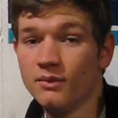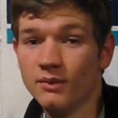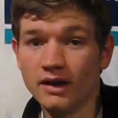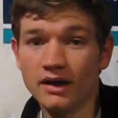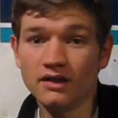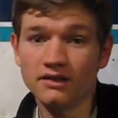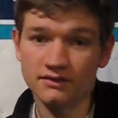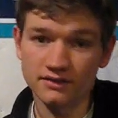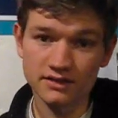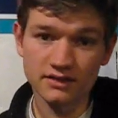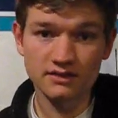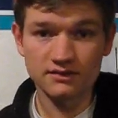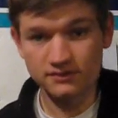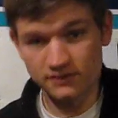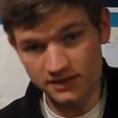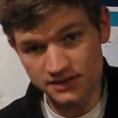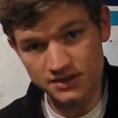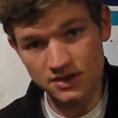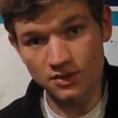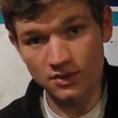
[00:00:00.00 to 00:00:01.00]
Well,
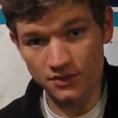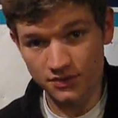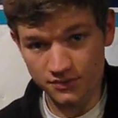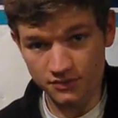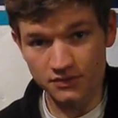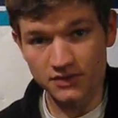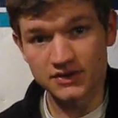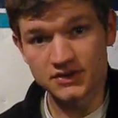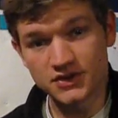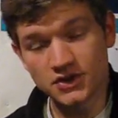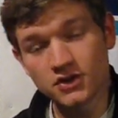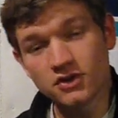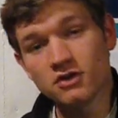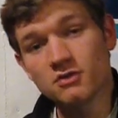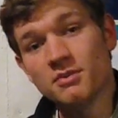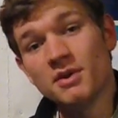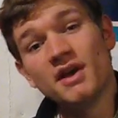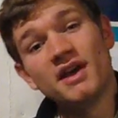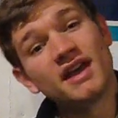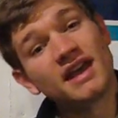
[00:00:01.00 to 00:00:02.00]
it's going through the
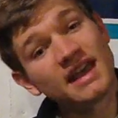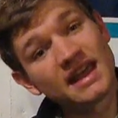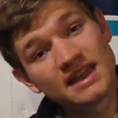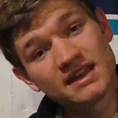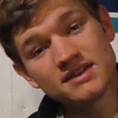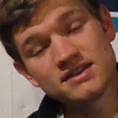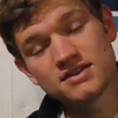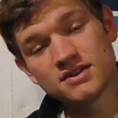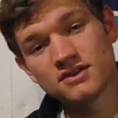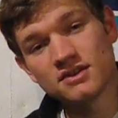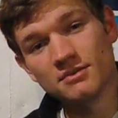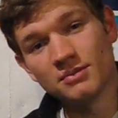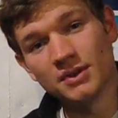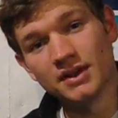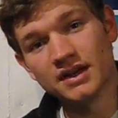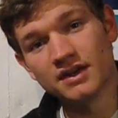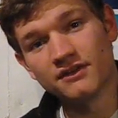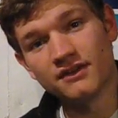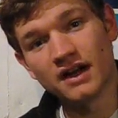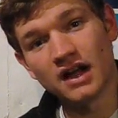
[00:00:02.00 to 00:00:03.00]
tube into the
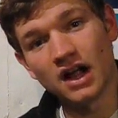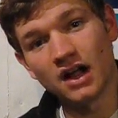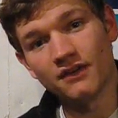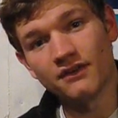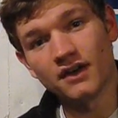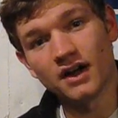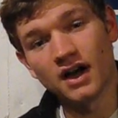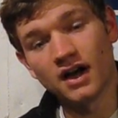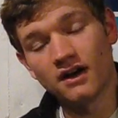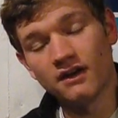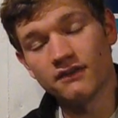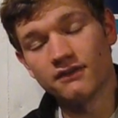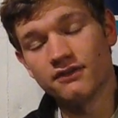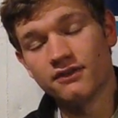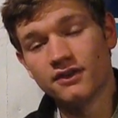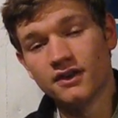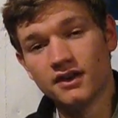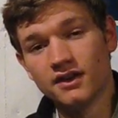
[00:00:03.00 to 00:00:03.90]
bleeder valve of